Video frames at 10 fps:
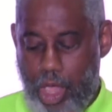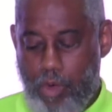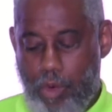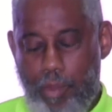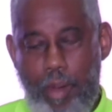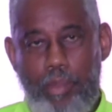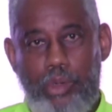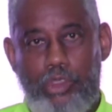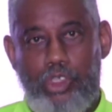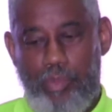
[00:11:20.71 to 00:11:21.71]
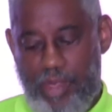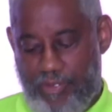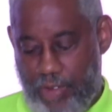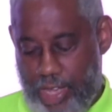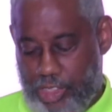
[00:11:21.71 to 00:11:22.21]
Remember to be
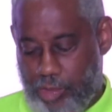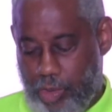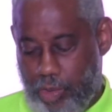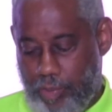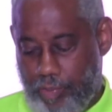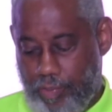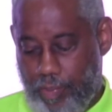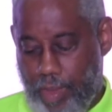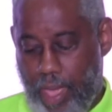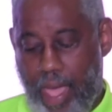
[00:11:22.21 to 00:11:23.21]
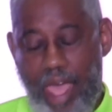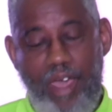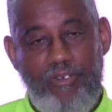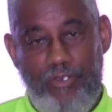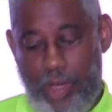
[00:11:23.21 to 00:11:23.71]
flexible, have
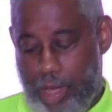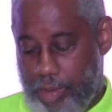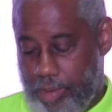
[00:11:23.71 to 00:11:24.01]
fun,